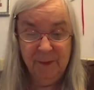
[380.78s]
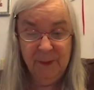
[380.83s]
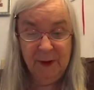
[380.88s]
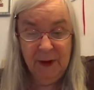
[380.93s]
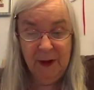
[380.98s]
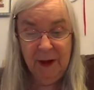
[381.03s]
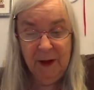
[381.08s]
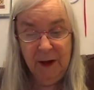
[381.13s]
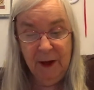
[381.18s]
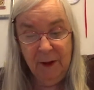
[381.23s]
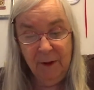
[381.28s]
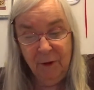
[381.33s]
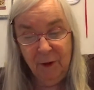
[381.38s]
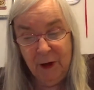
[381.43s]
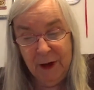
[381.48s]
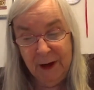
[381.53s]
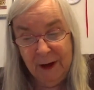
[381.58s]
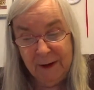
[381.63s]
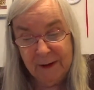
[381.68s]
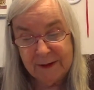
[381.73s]
another
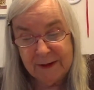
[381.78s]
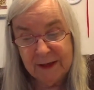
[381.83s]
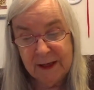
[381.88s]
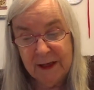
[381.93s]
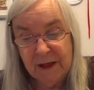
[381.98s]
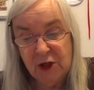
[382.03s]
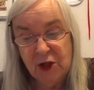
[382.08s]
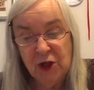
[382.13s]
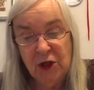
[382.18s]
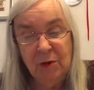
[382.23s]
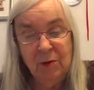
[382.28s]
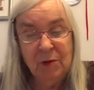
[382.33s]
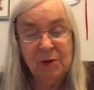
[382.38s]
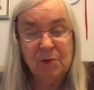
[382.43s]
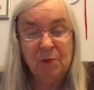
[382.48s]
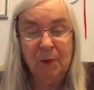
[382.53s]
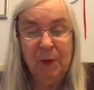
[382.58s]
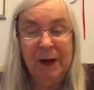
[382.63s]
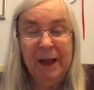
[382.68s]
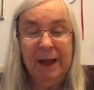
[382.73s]
gal said she was
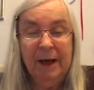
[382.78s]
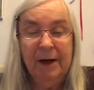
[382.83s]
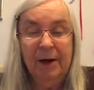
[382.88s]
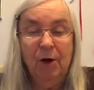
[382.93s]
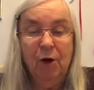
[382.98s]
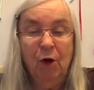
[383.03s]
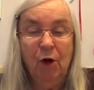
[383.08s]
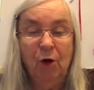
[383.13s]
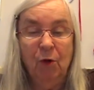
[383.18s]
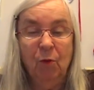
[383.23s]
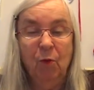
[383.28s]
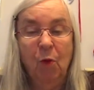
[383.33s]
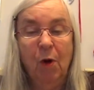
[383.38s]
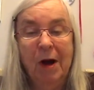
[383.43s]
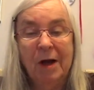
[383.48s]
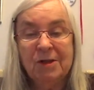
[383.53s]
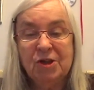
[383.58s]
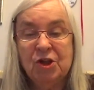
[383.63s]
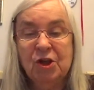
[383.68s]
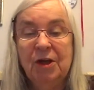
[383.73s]
planning on
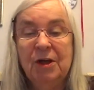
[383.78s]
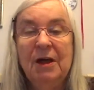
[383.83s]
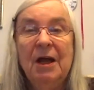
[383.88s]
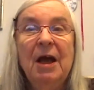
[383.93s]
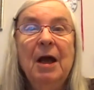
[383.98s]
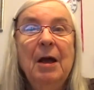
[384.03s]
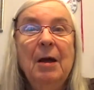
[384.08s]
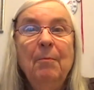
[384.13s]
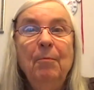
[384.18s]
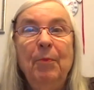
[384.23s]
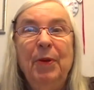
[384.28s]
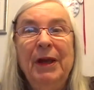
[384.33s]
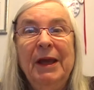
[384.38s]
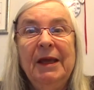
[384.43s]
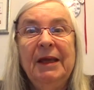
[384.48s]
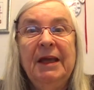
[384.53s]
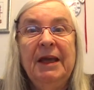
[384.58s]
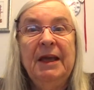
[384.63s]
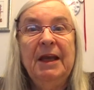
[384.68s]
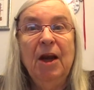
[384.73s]
watching
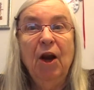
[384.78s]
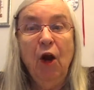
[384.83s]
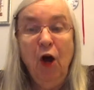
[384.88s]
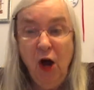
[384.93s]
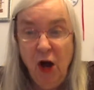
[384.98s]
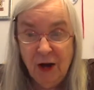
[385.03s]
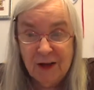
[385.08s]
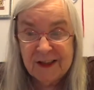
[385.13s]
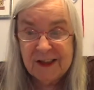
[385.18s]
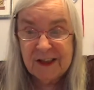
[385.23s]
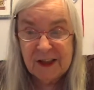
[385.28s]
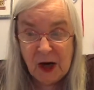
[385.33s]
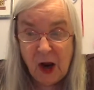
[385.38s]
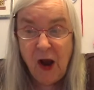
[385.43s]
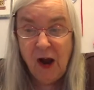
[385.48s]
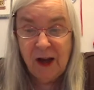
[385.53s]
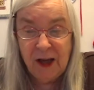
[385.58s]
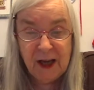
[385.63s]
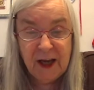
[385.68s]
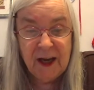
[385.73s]
Pippi
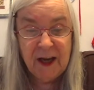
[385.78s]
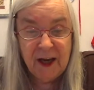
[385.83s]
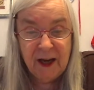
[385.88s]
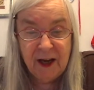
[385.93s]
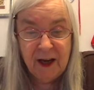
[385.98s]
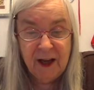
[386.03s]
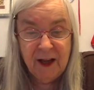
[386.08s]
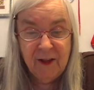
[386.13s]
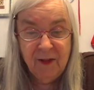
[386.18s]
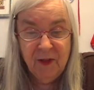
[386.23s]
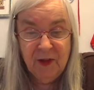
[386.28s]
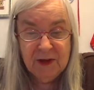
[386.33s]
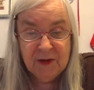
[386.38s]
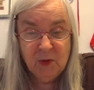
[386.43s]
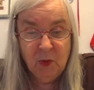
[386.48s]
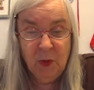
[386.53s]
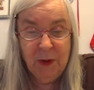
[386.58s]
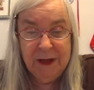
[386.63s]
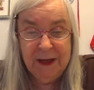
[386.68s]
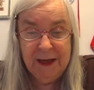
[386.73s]
Longstocking this
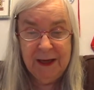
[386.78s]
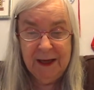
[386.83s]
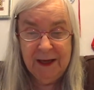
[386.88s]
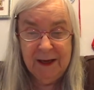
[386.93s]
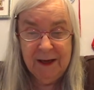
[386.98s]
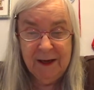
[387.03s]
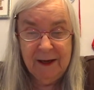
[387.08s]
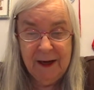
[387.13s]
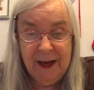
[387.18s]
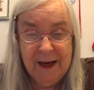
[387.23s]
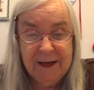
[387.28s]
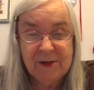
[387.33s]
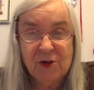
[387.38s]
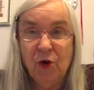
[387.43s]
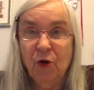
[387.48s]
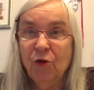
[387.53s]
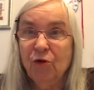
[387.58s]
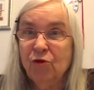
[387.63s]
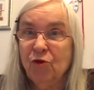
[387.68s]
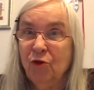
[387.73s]
weekend as
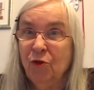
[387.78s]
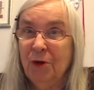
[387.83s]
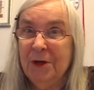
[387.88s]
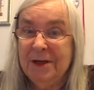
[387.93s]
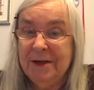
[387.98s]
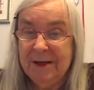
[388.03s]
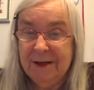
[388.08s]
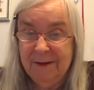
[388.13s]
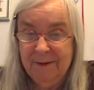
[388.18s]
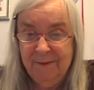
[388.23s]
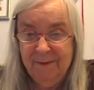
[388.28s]
her treat.